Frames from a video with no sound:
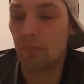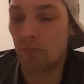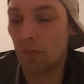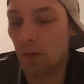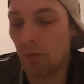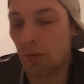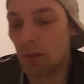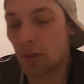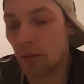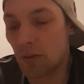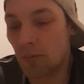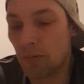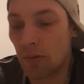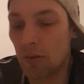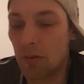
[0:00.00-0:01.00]
What do you want to tell us
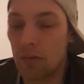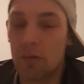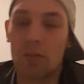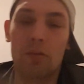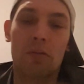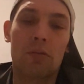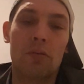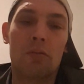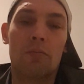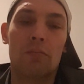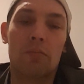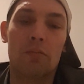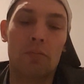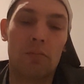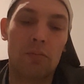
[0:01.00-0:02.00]
about this?
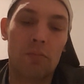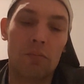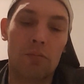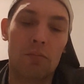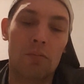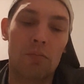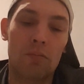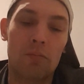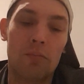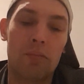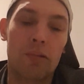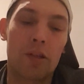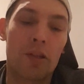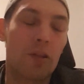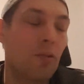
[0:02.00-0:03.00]
Um,
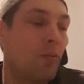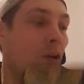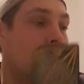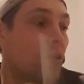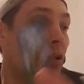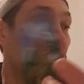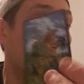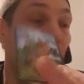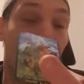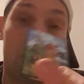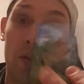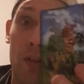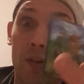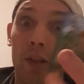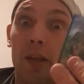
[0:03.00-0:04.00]
Prince of Wands, exploring,
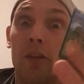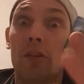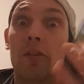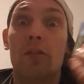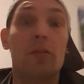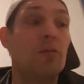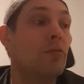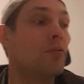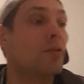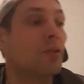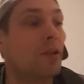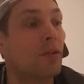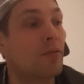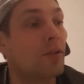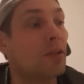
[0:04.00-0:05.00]
and you'll get good news.
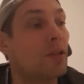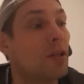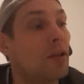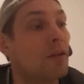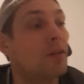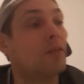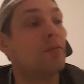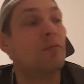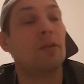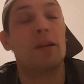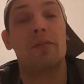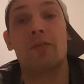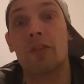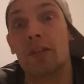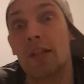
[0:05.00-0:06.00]
That's what I said.
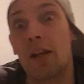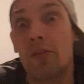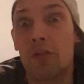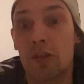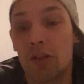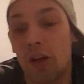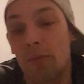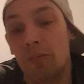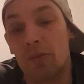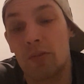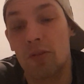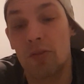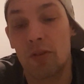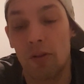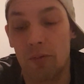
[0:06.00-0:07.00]
Whenever a tower topples,
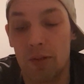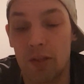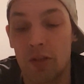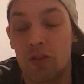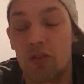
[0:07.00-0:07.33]
there's always a